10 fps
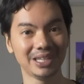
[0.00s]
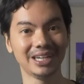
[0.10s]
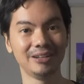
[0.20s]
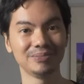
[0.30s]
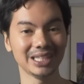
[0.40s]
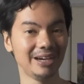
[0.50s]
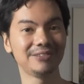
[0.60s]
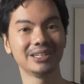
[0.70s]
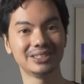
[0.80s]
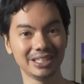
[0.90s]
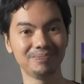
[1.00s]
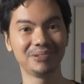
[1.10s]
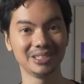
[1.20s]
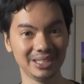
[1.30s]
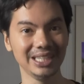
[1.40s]
becomes after a
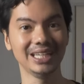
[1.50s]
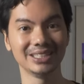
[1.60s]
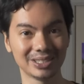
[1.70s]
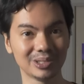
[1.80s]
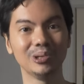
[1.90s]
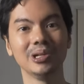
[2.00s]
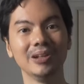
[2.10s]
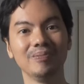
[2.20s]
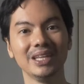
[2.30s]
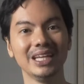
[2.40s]
simple reinstall.